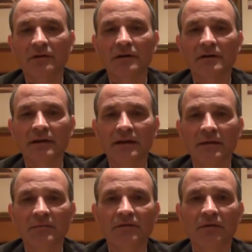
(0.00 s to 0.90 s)
And
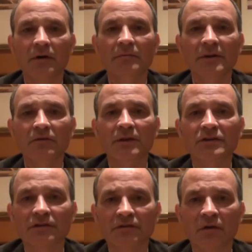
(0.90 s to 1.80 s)
KM is
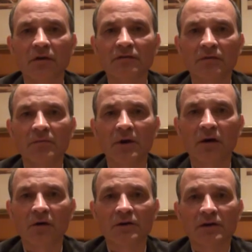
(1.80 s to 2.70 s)
innovation is also
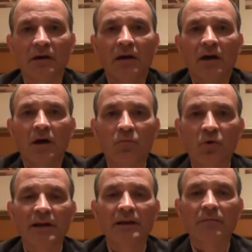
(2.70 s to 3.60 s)
about
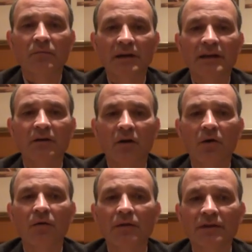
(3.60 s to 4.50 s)
bringing
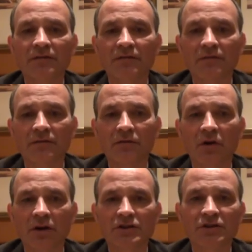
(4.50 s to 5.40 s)
all this
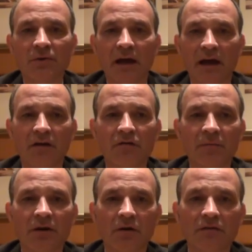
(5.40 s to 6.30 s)
knowledge you have,
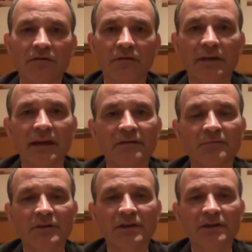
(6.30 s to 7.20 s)
but also the
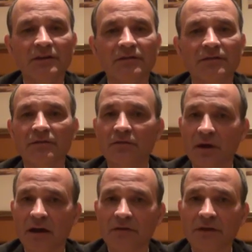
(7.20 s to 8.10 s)
expertise you
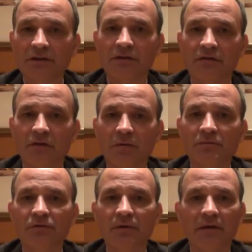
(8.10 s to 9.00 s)
have in your firm
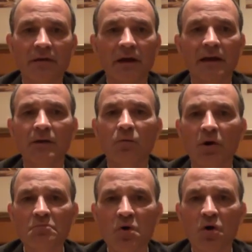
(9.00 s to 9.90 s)
together in
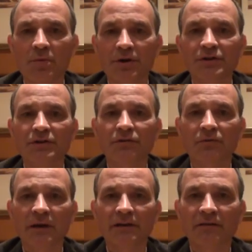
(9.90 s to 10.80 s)
one moment to
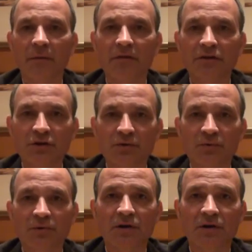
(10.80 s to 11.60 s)
create something new.